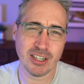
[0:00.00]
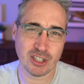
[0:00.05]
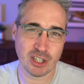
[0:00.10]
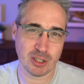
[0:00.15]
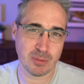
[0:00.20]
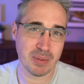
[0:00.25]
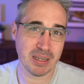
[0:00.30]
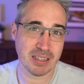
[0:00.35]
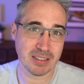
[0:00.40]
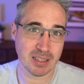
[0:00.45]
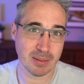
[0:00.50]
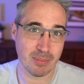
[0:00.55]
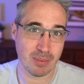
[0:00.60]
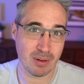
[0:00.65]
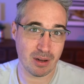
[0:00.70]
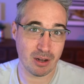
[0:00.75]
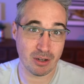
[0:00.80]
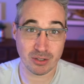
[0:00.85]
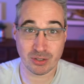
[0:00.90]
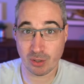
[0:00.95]
just because
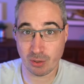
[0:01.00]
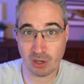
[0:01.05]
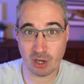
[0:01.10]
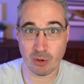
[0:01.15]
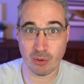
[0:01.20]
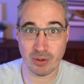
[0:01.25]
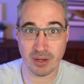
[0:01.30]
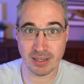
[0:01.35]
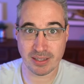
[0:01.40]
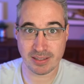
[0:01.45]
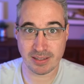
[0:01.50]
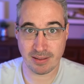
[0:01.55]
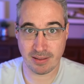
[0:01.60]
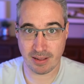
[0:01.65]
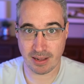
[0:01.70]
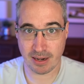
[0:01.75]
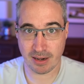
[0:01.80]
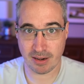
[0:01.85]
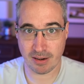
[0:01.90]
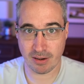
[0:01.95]
I'm also curious
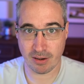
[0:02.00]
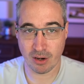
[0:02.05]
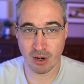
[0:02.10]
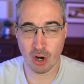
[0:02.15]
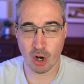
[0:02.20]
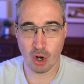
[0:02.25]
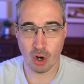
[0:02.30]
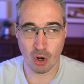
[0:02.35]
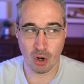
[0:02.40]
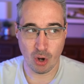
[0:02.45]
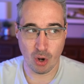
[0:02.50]
there